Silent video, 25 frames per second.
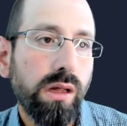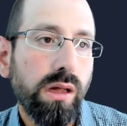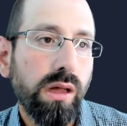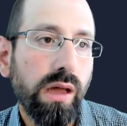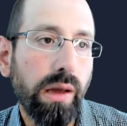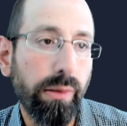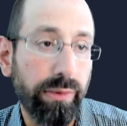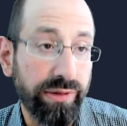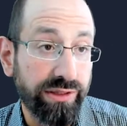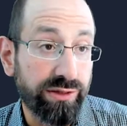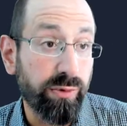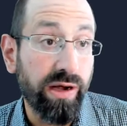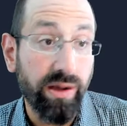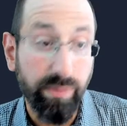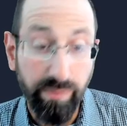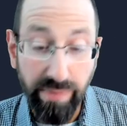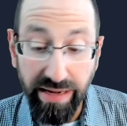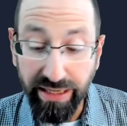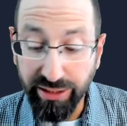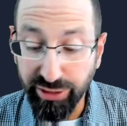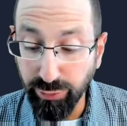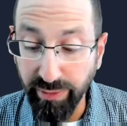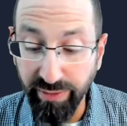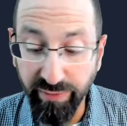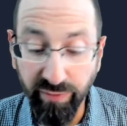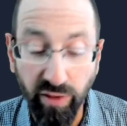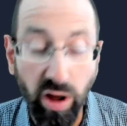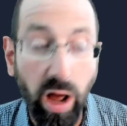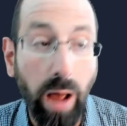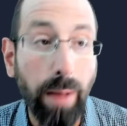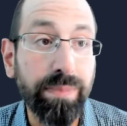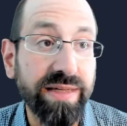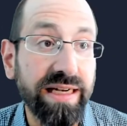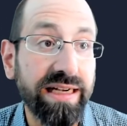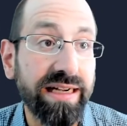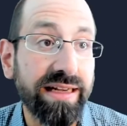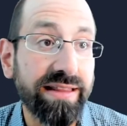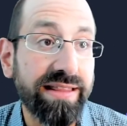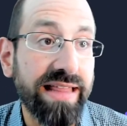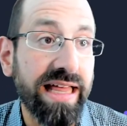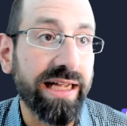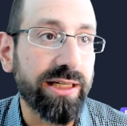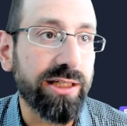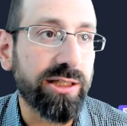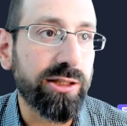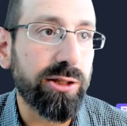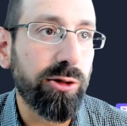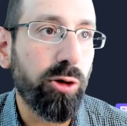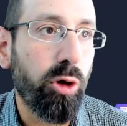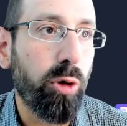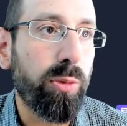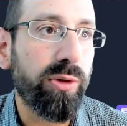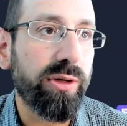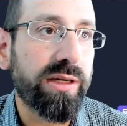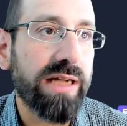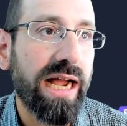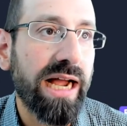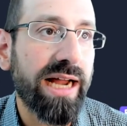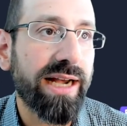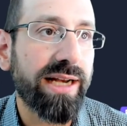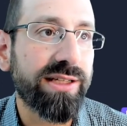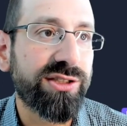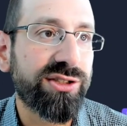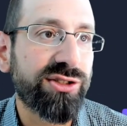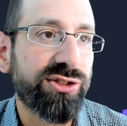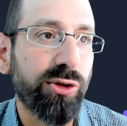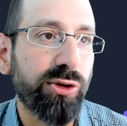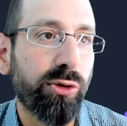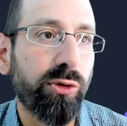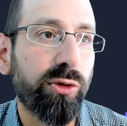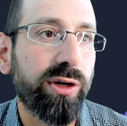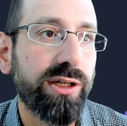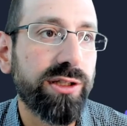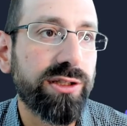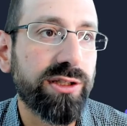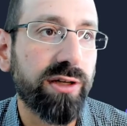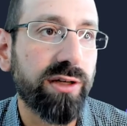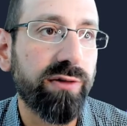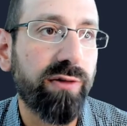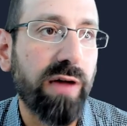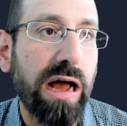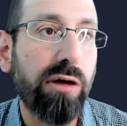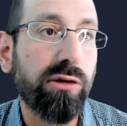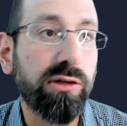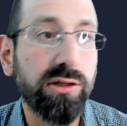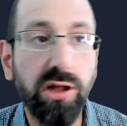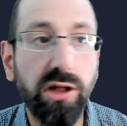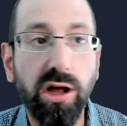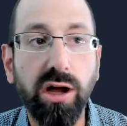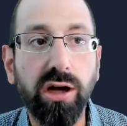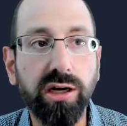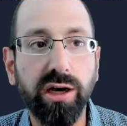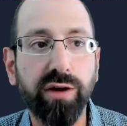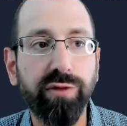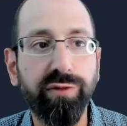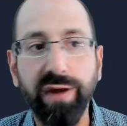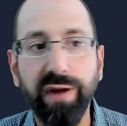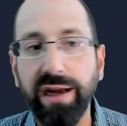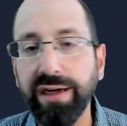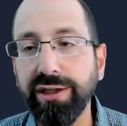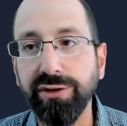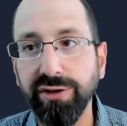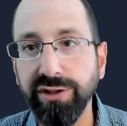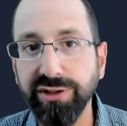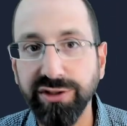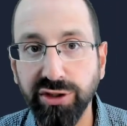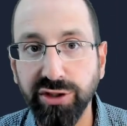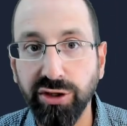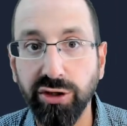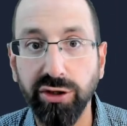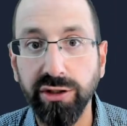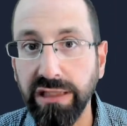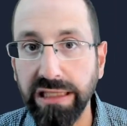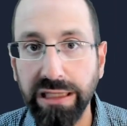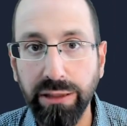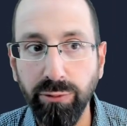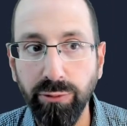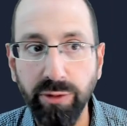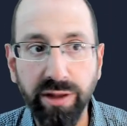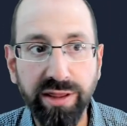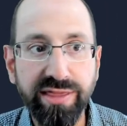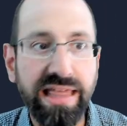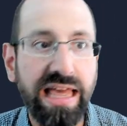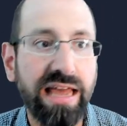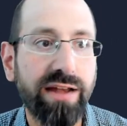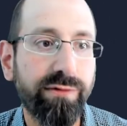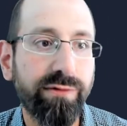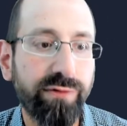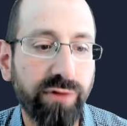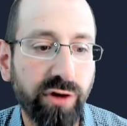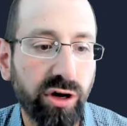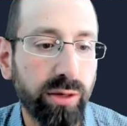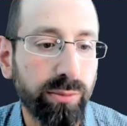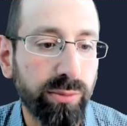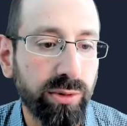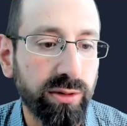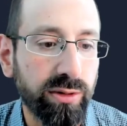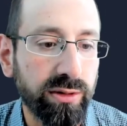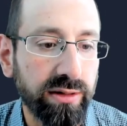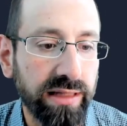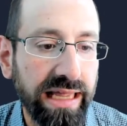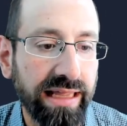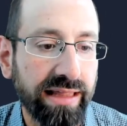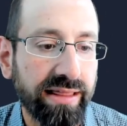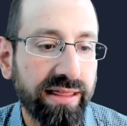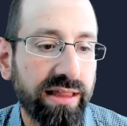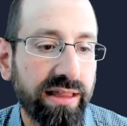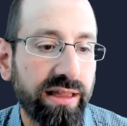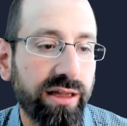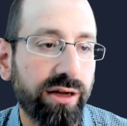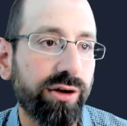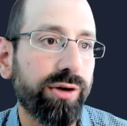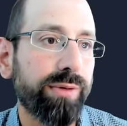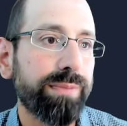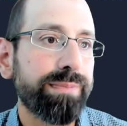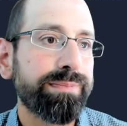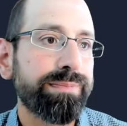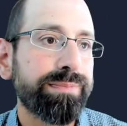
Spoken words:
We just want to make sure we've updated that global kind of storage of how long our vector is currently with that variable length here.